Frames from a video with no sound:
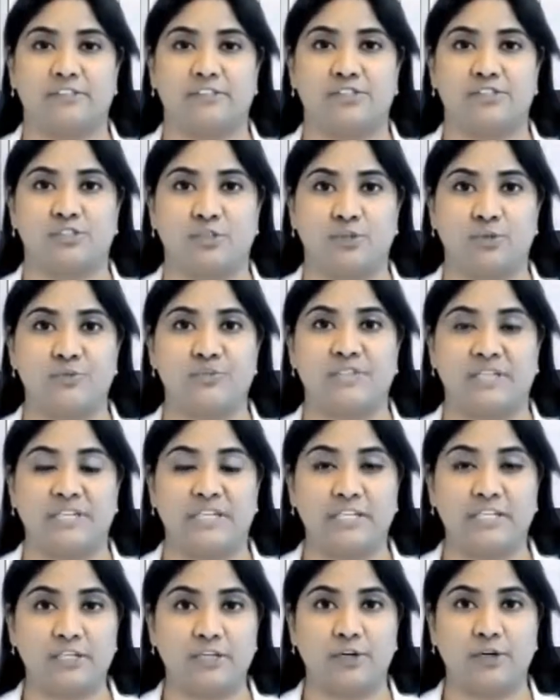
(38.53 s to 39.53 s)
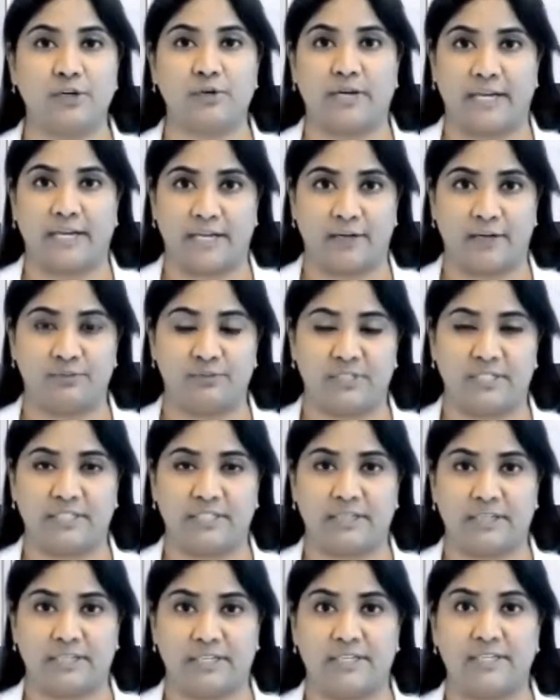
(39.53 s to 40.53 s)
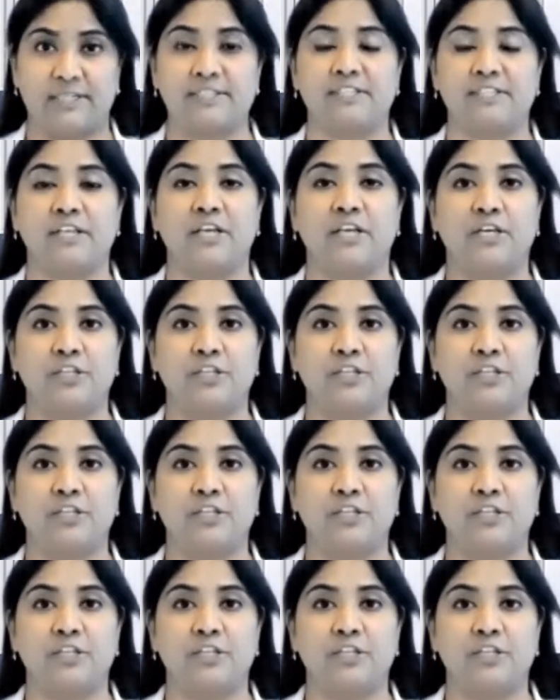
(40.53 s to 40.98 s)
shows in your accounting records